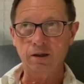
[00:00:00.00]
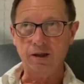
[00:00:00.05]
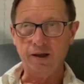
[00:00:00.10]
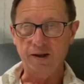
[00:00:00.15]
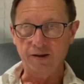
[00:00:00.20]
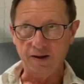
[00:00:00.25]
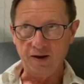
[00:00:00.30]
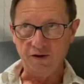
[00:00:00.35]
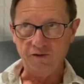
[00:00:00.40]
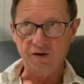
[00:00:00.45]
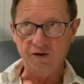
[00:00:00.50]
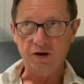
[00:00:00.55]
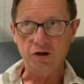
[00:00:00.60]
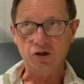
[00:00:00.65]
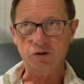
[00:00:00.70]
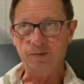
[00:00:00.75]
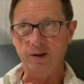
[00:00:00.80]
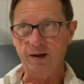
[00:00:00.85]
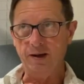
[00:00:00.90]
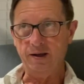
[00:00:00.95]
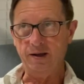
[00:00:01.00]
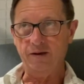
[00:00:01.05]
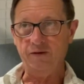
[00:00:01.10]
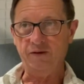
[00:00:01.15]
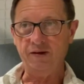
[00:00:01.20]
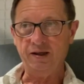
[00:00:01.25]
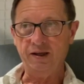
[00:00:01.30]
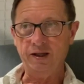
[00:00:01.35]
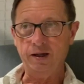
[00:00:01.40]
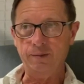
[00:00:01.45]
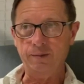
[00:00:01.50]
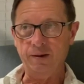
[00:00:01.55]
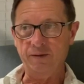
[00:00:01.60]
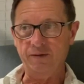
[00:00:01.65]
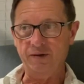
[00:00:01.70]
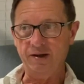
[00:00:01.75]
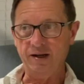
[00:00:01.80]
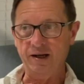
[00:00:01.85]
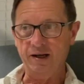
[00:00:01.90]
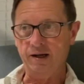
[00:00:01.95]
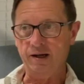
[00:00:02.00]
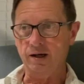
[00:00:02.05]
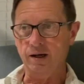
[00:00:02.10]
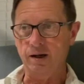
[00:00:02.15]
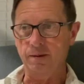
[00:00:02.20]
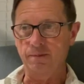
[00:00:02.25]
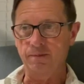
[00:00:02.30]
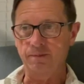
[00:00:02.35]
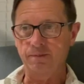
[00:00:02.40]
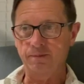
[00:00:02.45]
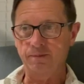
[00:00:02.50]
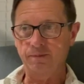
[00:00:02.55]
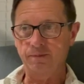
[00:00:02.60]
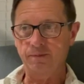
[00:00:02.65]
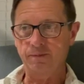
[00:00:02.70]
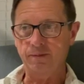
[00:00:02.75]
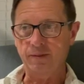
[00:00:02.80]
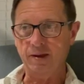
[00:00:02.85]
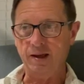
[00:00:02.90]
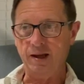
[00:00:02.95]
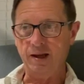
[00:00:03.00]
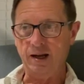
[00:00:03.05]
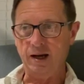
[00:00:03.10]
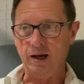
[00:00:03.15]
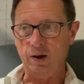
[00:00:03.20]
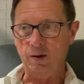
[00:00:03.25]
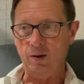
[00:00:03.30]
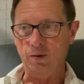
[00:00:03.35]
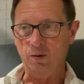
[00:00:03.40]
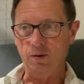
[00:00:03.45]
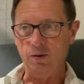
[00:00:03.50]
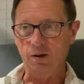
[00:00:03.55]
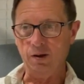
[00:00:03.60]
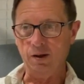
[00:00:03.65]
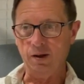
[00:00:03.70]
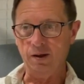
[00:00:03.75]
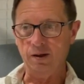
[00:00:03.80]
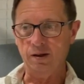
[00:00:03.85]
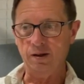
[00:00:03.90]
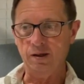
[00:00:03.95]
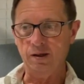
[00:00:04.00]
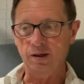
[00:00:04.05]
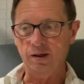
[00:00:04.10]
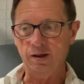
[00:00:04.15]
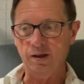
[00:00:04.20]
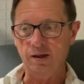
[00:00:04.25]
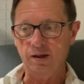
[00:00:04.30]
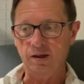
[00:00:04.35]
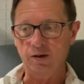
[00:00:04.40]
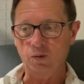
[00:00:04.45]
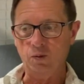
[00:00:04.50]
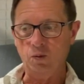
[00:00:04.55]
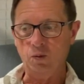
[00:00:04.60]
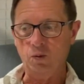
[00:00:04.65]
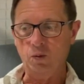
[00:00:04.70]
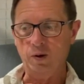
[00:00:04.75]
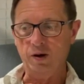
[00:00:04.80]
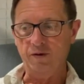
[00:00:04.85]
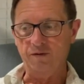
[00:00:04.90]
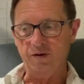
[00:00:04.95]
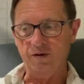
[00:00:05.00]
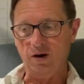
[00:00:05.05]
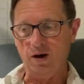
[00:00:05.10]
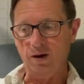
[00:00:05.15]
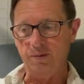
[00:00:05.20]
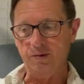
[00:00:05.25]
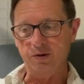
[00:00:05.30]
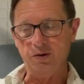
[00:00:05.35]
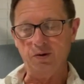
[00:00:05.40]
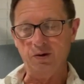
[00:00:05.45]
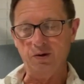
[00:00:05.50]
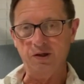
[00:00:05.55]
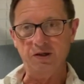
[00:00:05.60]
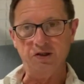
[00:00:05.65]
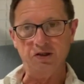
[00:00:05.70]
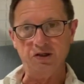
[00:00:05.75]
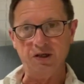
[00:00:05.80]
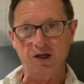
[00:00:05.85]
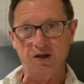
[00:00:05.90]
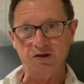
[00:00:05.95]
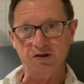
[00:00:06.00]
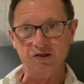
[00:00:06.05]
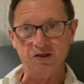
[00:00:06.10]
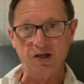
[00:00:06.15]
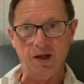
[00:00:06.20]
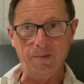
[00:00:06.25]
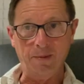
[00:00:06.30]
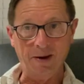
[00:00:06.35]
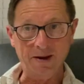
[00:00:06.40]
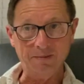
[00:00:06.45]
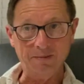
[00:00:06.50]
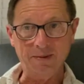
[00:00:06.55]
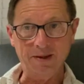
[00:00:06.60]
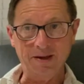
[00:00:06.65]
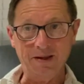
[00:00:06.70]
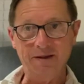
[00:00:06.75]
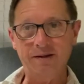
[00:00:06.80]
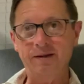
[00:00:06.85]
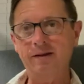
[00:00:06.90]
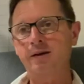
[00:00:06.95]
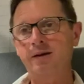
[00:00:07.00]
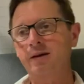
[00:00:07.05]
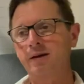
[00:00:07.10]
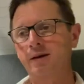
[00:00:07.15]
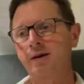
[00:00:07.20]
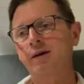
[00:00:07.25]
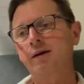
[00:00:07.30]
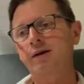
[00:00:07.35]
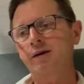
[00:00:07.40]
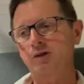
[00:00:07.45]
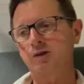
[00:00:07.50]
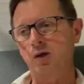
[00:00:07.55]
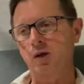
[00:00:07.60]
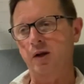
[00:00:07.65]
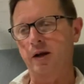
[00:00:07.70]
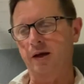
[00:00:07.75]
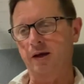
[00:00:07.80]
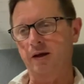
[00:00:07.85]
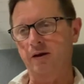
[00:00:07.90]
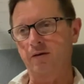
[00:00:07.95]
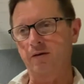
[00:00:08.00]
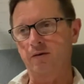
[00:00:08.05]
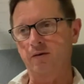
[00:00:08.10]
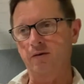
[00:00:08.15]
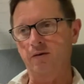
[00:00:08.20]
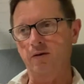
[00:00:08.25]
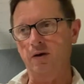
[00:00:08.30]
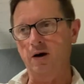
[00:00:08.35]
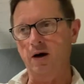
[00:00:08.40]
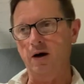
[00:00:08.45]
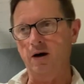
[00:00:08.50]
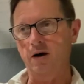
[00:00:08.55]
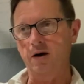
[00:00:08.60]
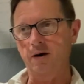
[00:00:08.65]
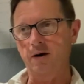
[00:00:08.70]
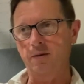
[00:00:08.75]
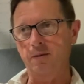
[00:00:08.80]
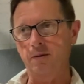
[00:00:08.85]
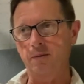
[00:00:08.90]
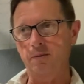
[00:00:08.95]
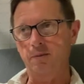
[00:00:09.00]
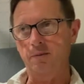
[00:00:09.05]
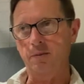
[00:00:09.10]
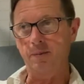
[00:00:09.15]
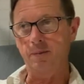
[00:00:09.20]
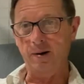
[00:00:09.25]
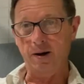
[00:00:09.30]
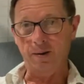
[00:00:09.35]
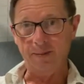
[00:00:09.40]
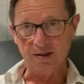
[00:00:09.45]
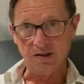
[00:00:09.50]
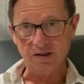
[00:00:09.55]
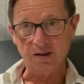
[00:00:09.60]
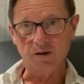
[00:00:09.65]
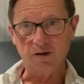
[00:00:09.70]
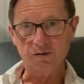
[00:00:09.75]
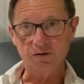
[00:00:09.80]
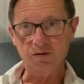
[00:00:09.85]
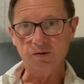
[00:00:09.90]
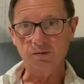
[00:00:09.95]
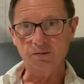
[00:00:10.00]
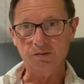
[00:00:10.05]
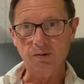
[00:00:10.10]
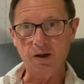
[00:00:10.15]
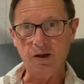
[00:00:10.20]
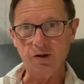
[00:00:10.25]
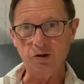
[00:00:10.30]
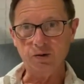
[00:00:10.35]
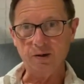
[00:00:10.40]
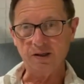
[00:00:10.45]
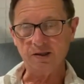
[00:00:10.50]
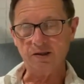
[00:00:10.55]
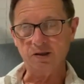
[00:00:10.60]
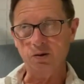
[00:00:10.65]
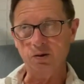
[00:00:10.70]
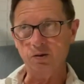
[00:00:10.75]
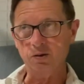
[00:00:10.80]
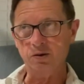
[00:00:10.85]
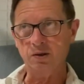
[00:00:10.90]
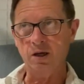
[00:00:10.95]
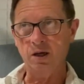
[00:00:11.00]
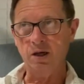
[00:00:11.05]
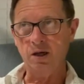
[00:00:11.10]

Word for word: And then I finish by uh, thinking about the day to come and how I will, uh, whatever opportunities and challenges I might meet, so that I can uh, prepare myself to address those.